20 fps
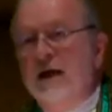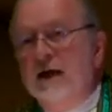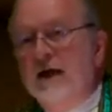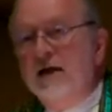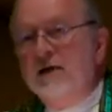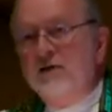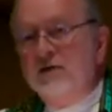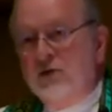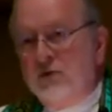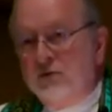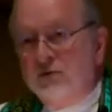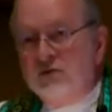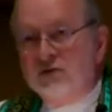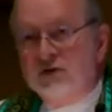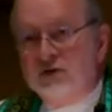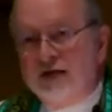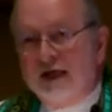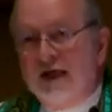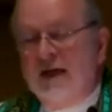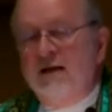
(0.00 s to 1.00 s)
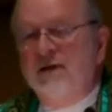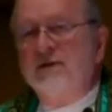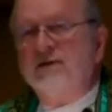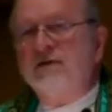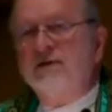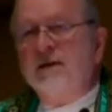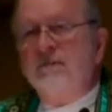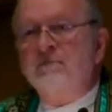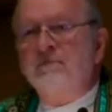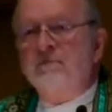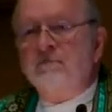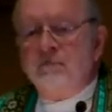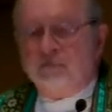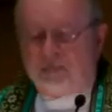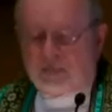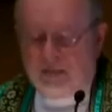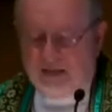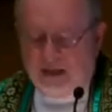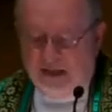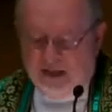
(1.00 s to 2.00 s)
his own sins.
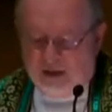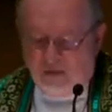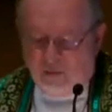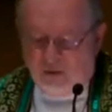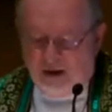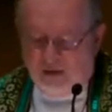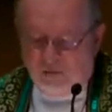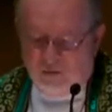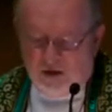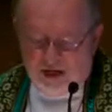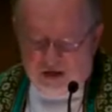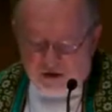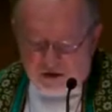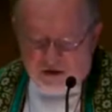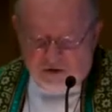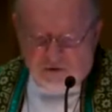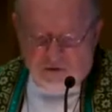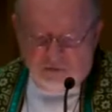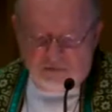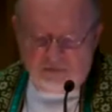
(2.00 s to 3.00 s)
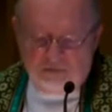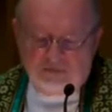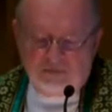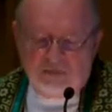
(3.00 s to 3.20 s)
And when we do,